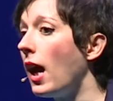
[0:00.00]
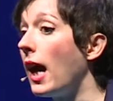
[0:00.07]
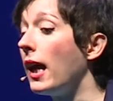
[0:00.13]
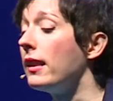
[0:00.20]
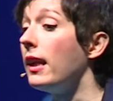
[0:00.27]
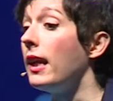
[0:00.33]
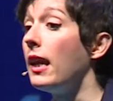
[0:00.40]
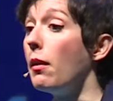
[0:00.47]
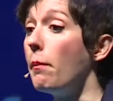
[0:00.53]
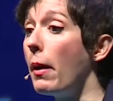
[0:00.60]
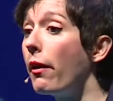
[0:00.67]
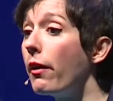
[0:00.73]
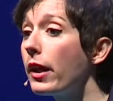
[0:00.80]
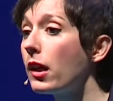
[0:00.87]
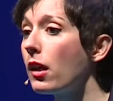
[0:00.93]
And in
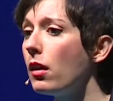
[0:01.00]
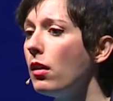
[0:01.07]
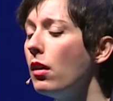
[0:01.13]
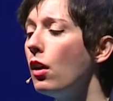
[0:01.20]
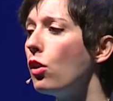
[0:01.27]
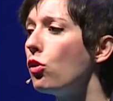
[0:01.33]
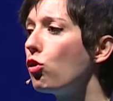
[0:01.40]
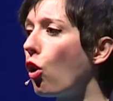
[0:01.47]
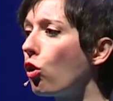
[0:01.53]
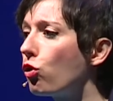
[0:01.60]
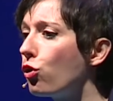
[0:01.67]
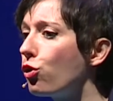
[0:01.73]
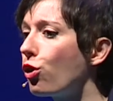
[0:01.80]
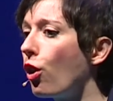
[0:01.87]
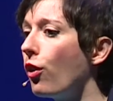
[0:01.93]
America,
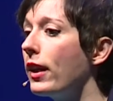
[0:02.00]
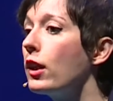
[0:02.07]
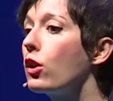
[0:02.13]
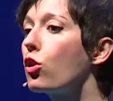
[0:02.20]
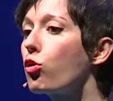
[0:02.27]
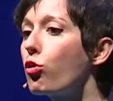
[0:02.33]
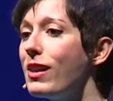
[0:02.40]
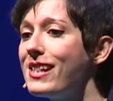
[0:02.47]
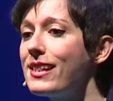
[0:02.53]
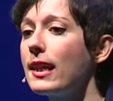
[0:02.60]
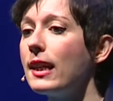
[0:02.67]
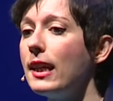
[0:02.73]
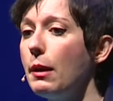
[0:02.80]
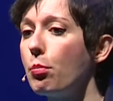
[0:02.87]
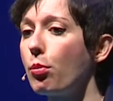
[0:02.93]
doctors are
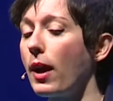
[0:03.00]
increasingly